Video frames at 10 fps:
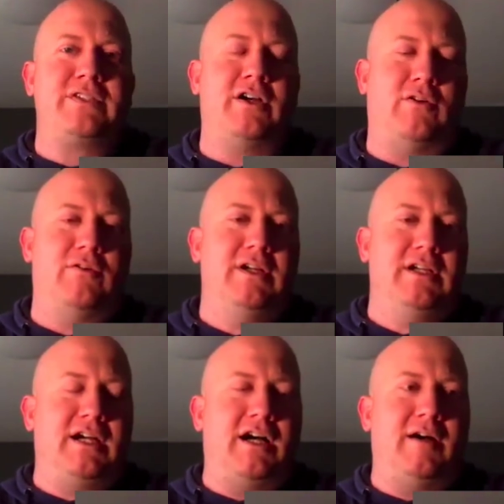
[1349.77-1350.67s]
So
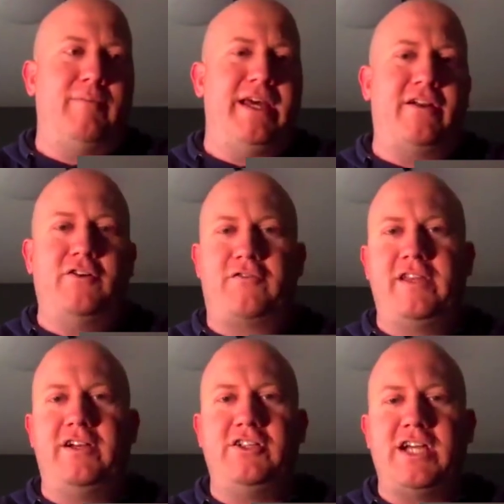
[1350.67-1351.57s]
head on over
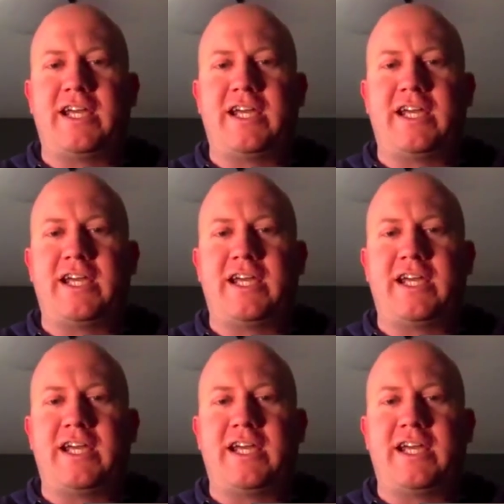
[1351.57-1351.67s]
there and check it out.